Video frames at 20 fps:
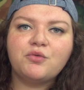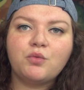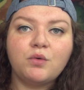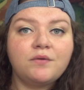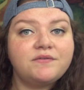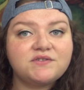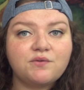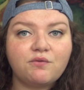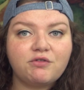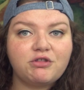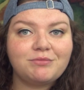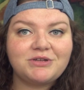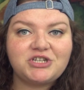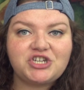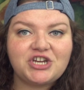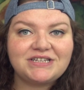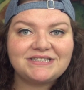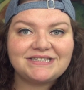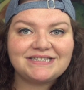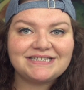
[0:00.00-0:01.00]
The Wolves of Willoughby
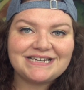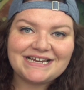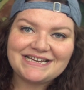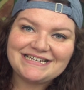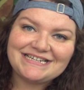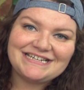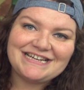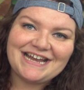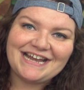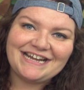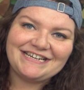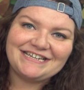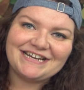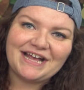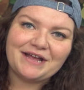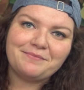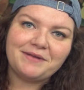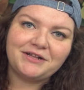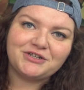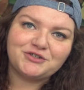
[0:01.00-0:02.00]
Chase is a
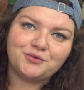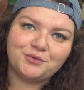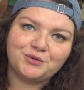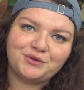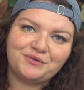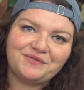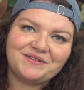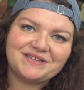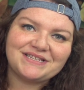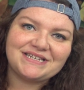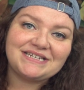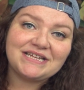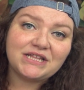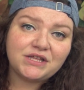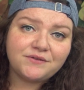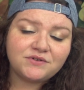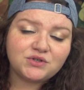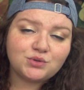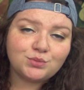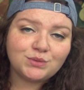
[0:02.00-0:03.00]
1989 Magical World of Disney
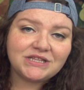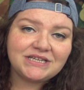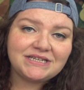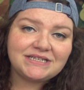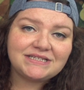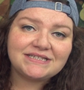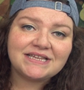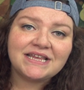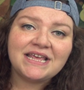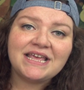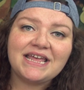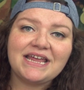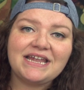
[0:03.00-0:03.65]
television release.